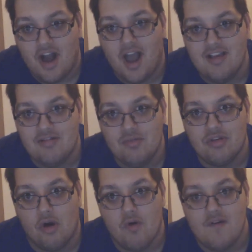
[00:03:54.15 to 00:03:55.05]
Aizen
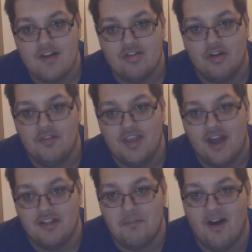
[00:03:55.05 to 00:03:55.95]
was already solving
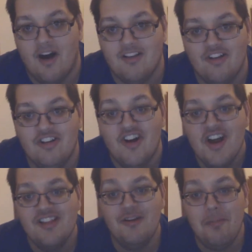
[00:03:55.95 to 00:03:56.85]
out the puzzle
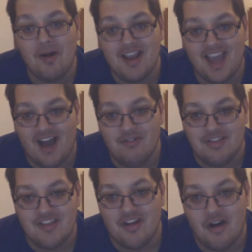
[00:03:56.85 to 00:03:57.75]
to break out
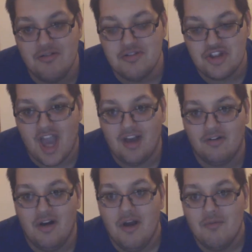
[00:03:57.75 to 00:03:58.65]
of his own
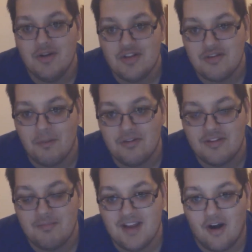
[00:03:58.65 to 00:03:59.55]
jail, which is
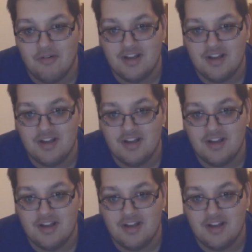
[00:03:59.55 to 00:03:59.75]
supposed to be